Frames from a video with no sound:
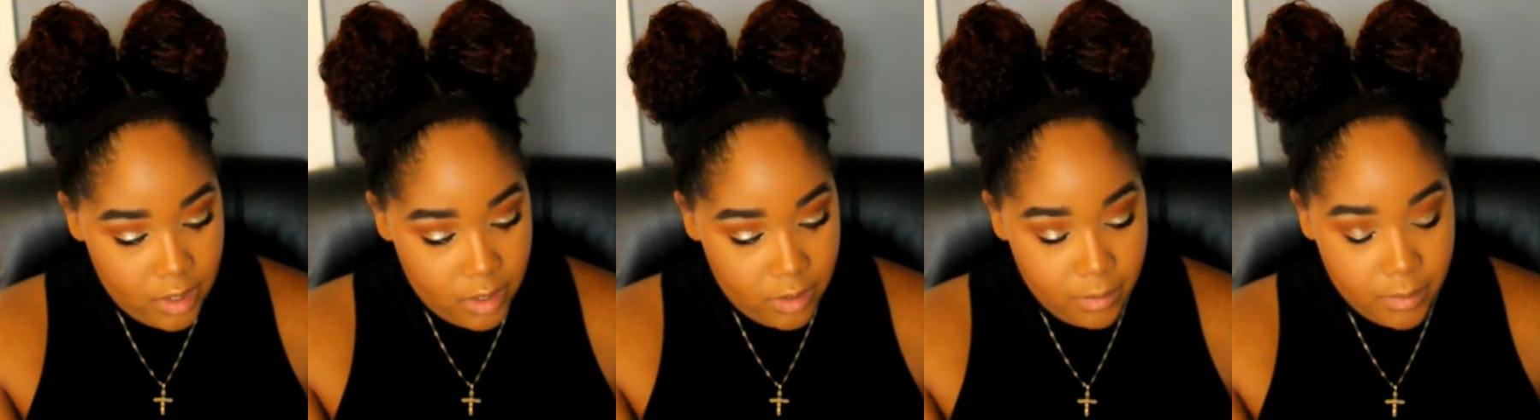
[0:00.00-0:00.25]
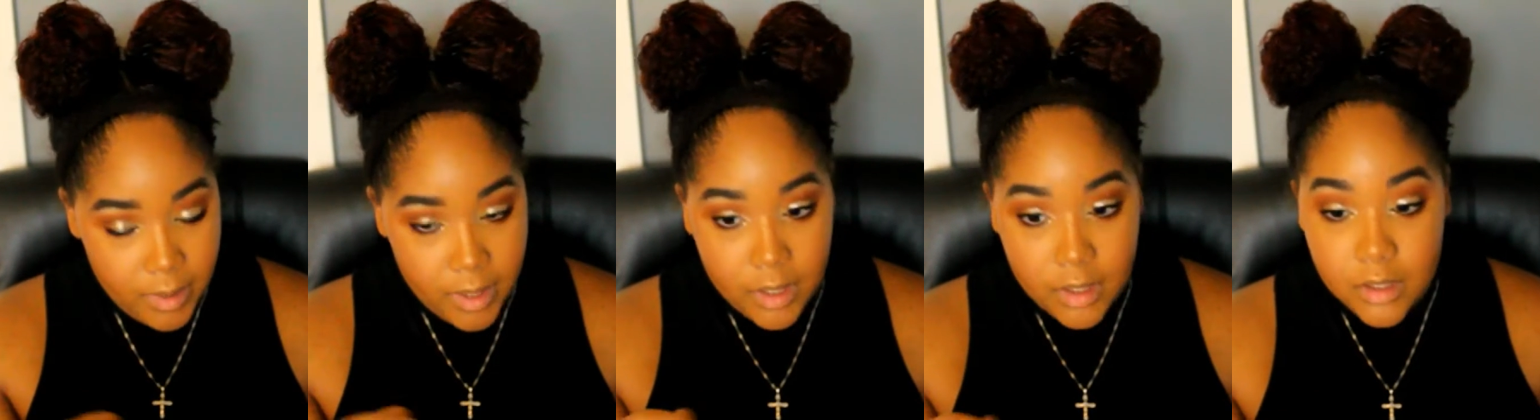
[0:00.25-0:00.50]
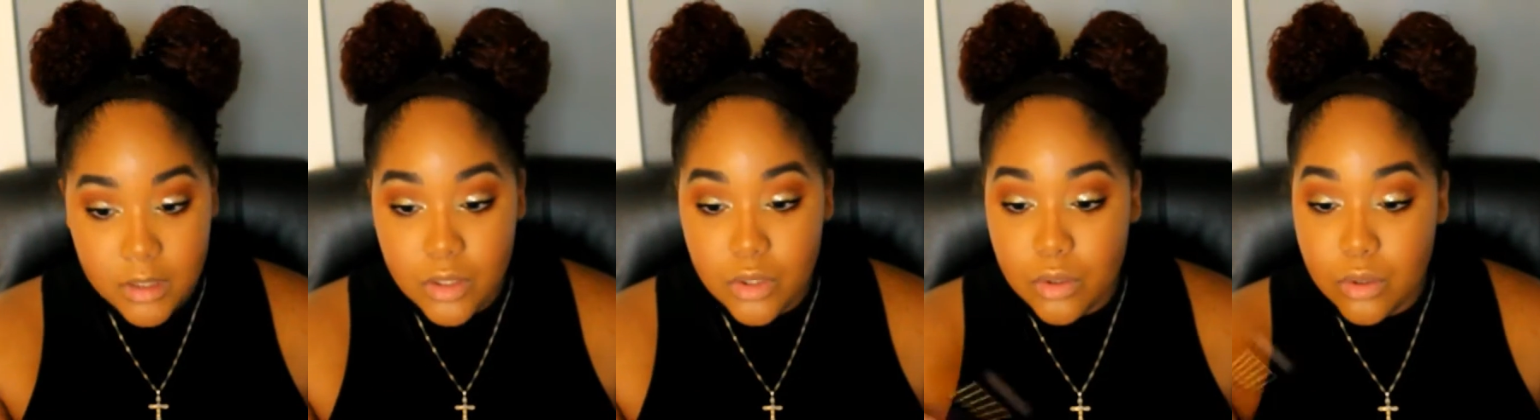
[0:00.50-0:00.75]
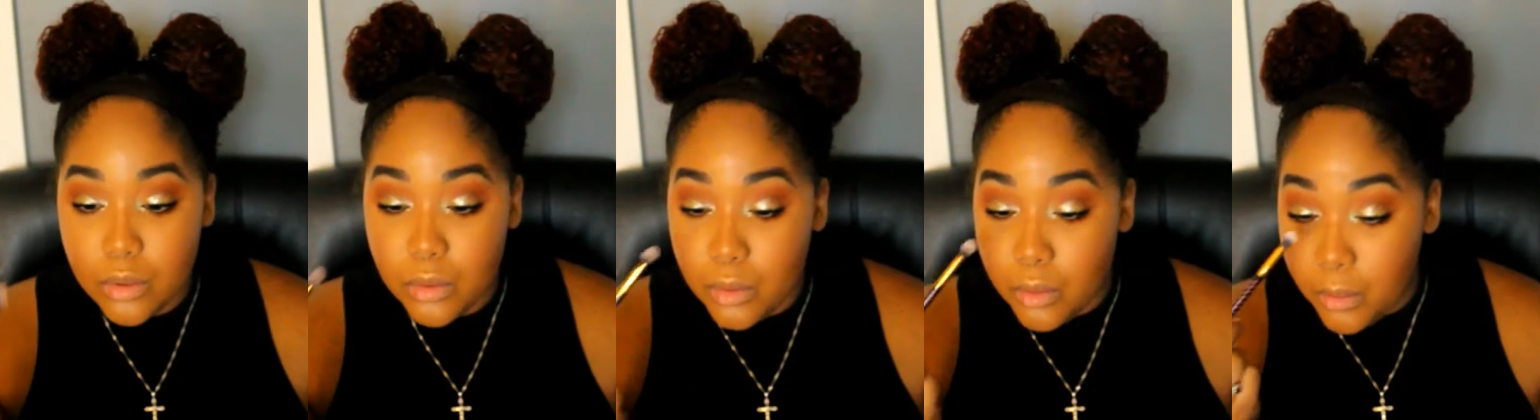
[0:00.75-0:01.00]
I want
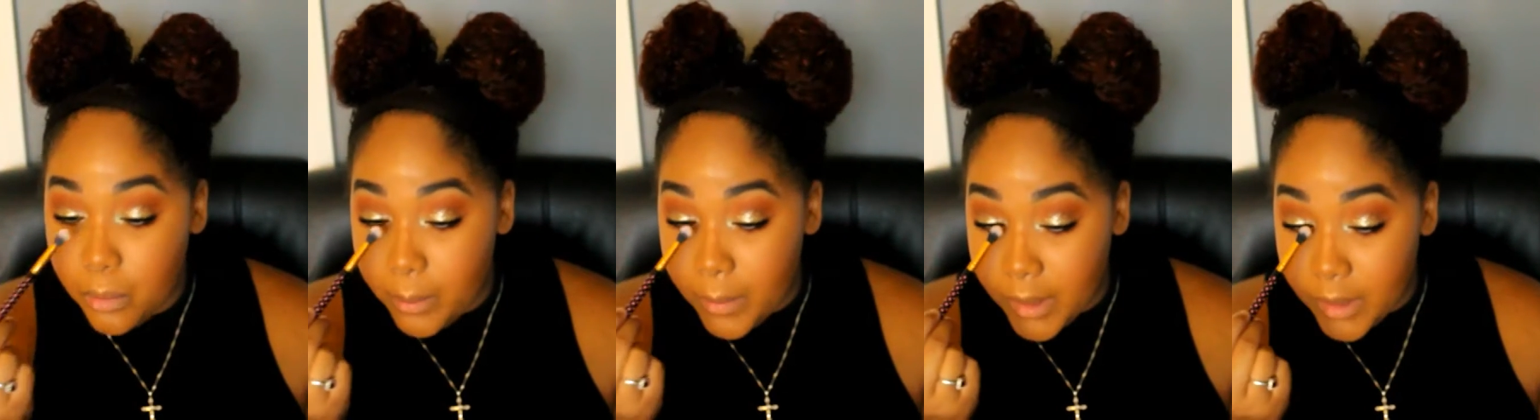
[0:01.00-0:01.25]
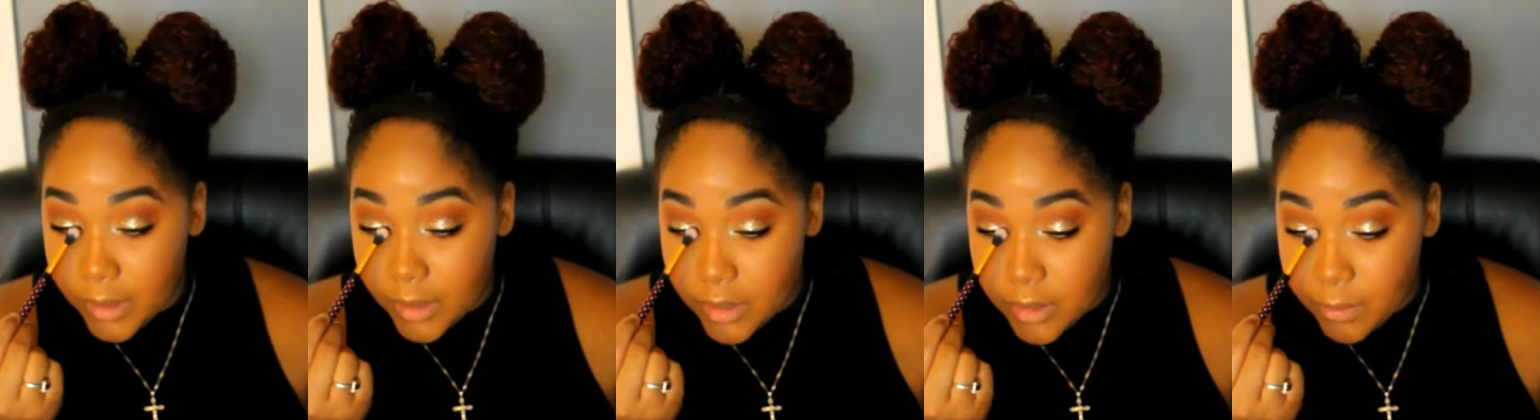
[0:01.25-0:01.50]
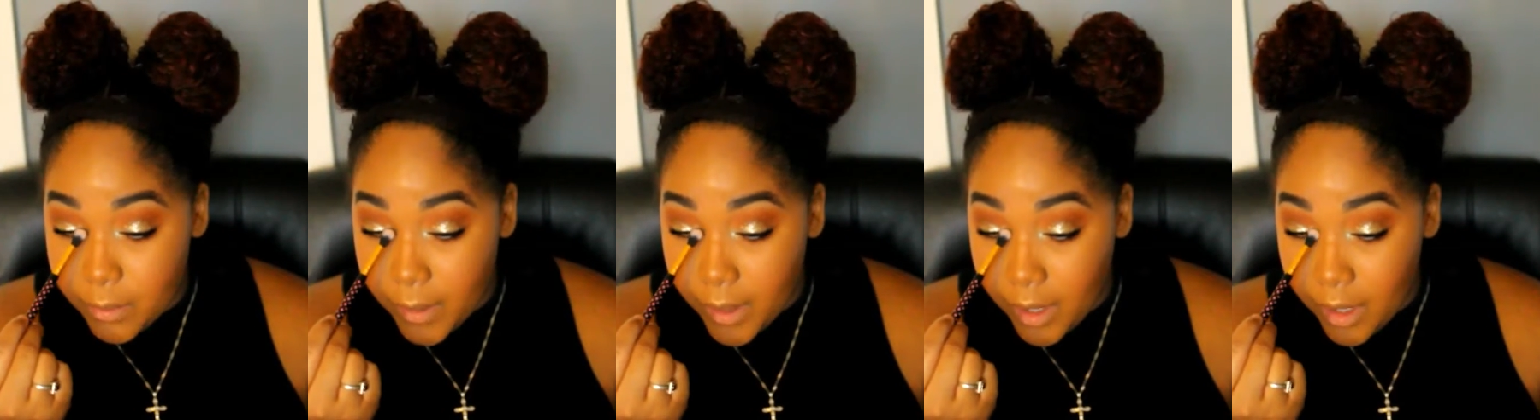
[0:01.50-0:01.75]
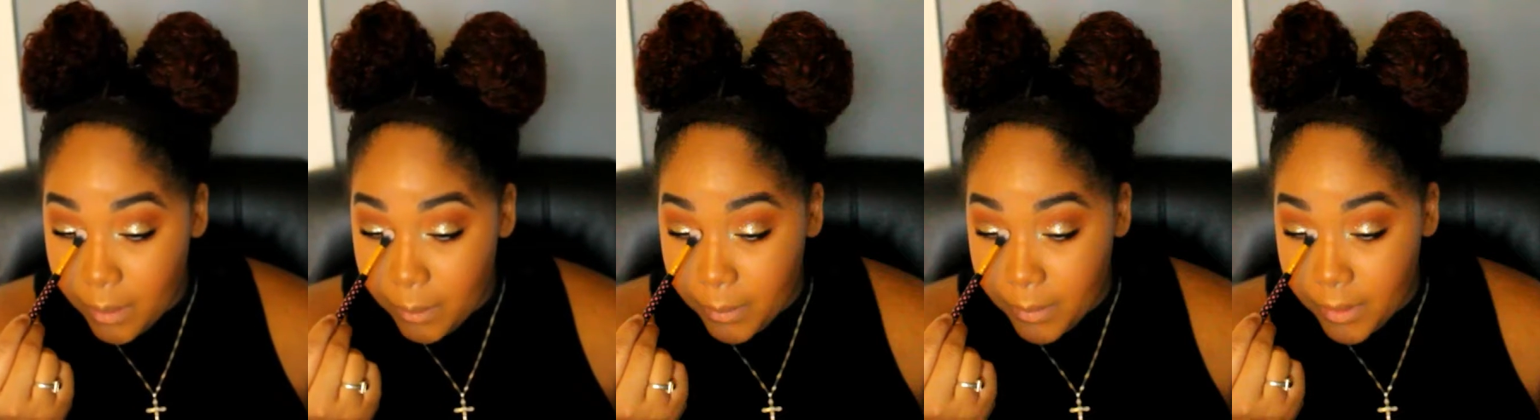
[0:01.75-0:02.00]
to make this
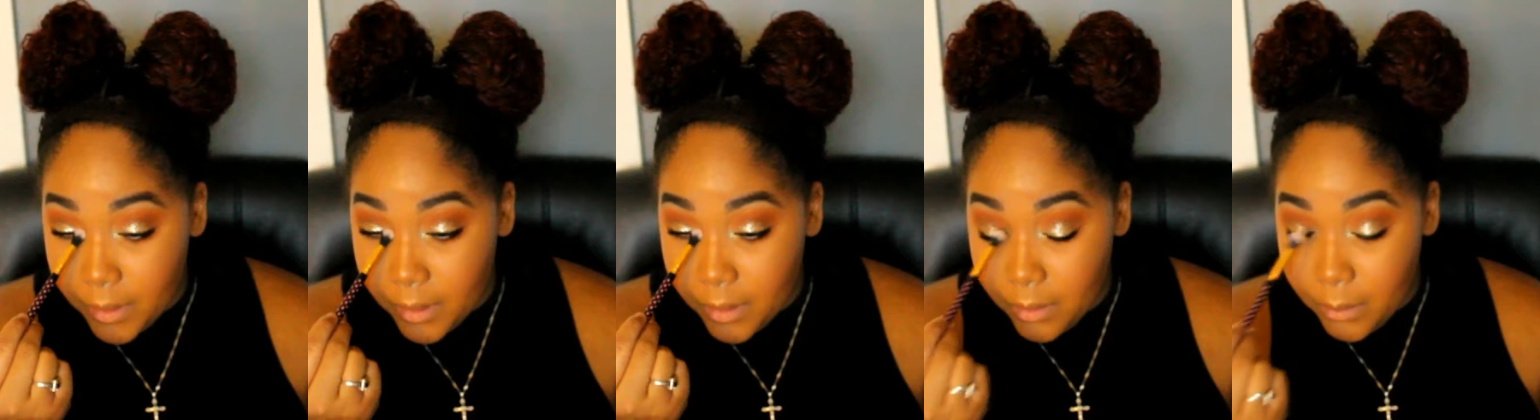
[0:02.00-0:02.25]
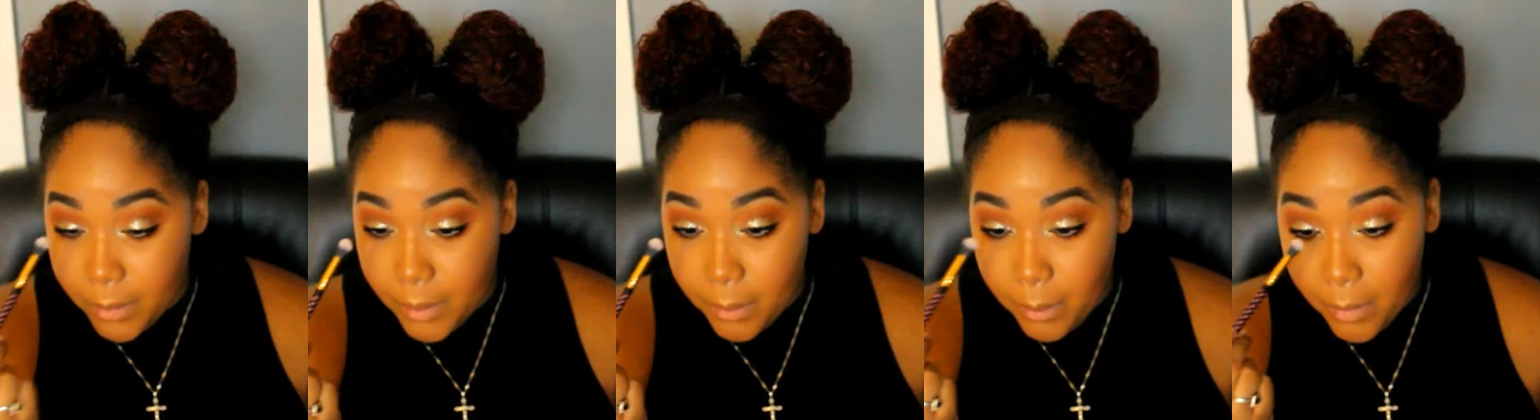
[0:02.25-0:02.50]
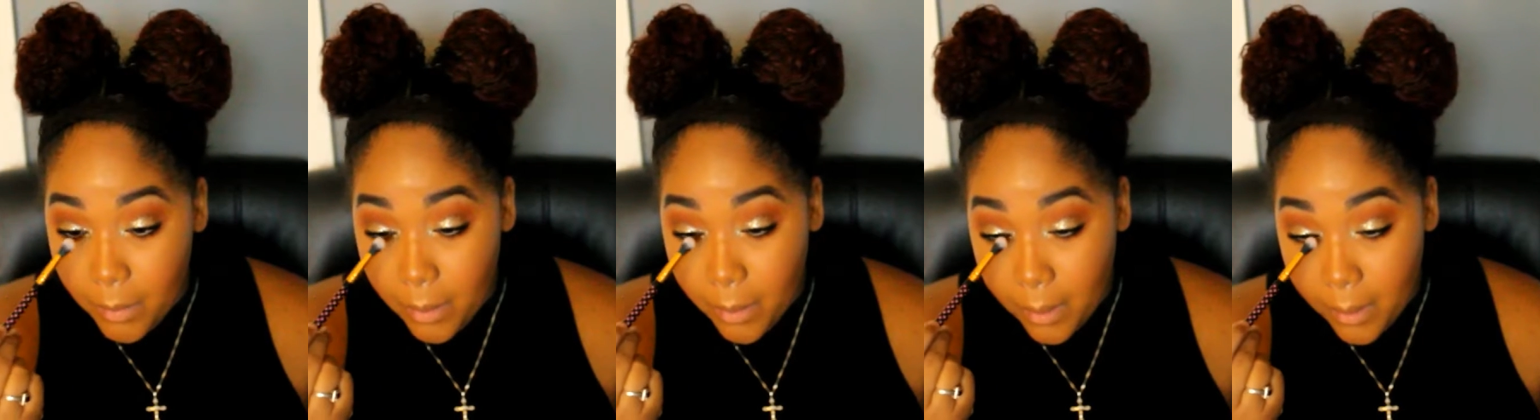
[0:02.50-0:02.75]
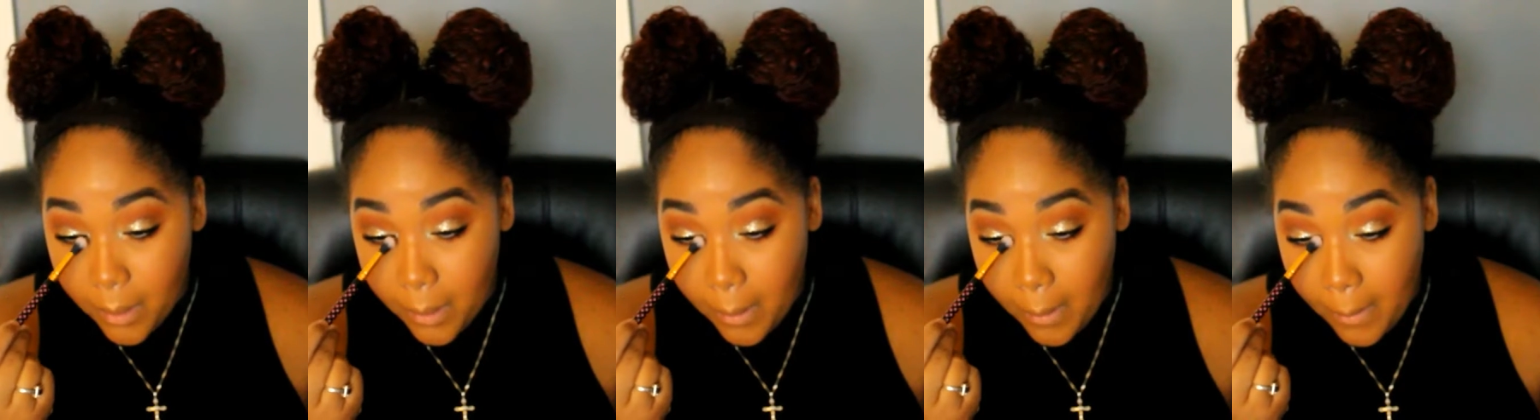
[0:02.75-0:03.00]
pop a little bit
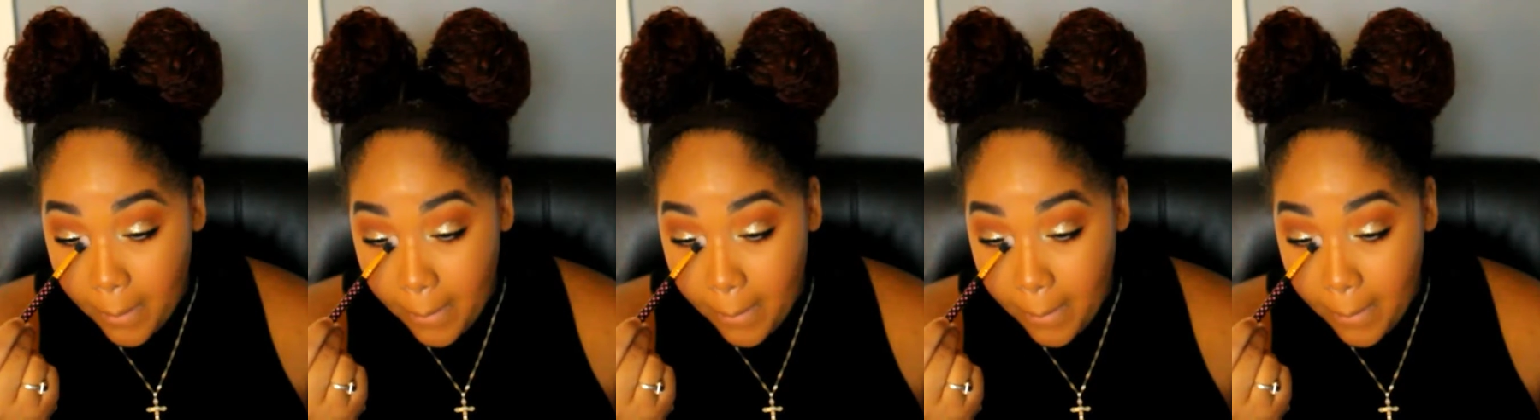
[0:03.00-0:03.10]
more.